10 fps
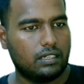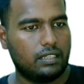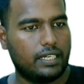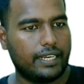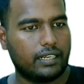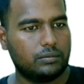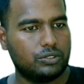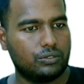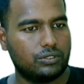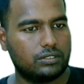The diagram
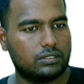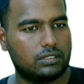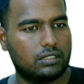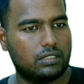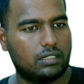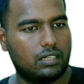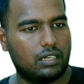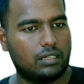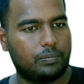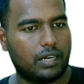shows
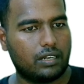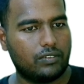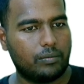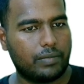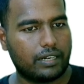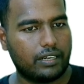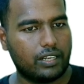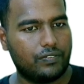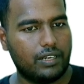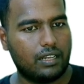part of the
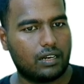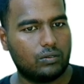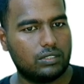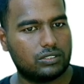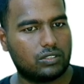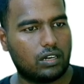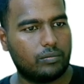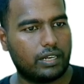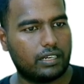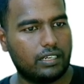magnetic field around the strong
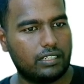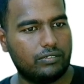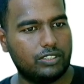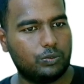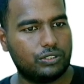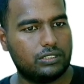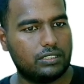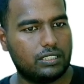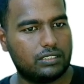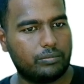magnet. In which
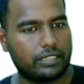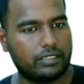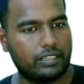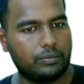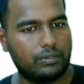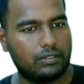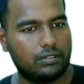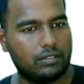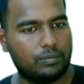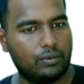position does the magnetic
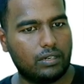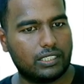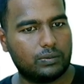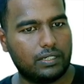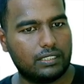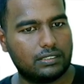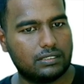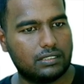pole experience